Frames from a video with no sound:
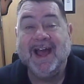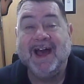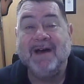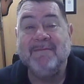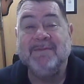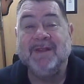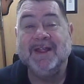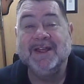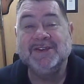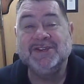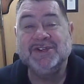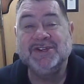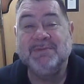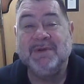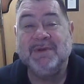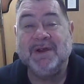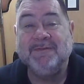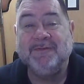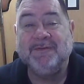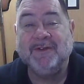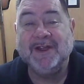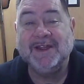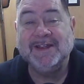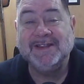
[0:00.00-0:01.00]
God bless you,
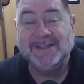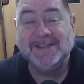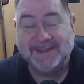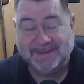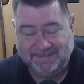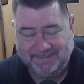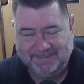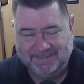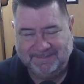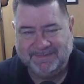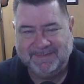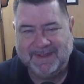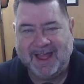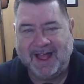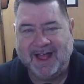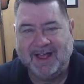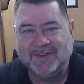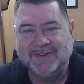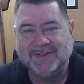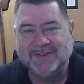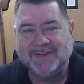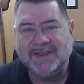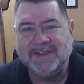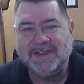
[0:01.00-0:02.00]
my friends.
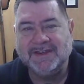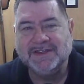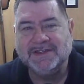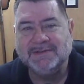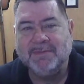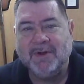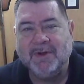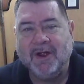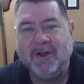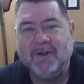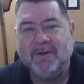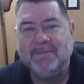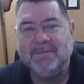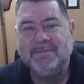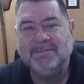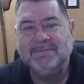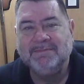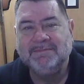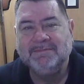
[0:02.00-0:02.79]
I'll see you tomorrow.